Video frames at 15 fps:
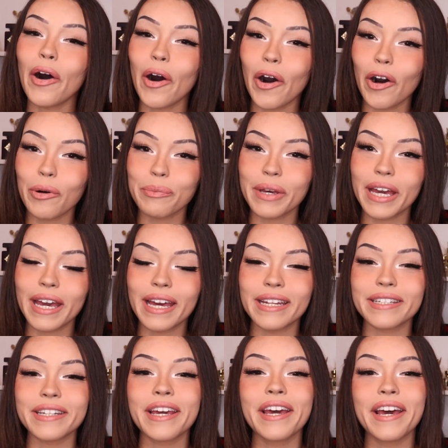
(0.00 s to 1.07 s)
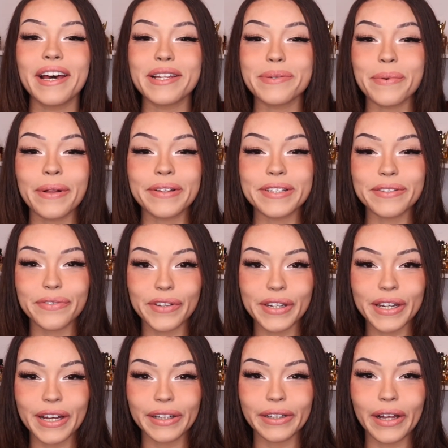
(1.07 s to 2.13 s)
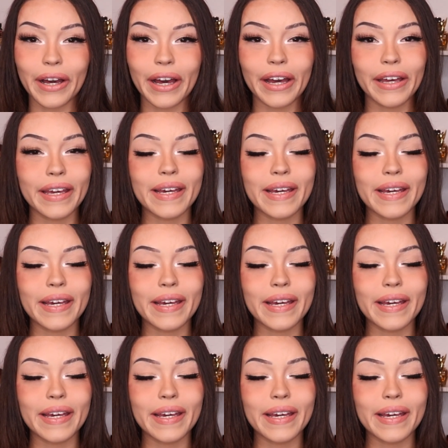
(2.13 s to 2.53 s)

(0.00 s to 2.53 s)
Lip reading: almond, as well as vanilla.